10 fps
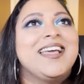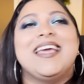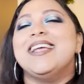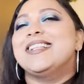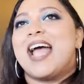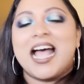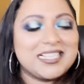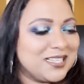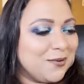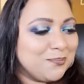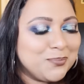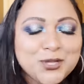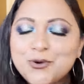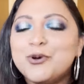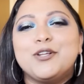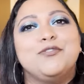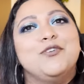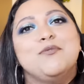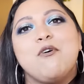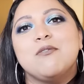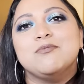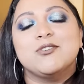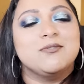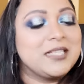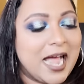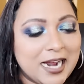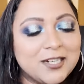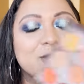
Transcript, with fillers: It has beautiful warm tones and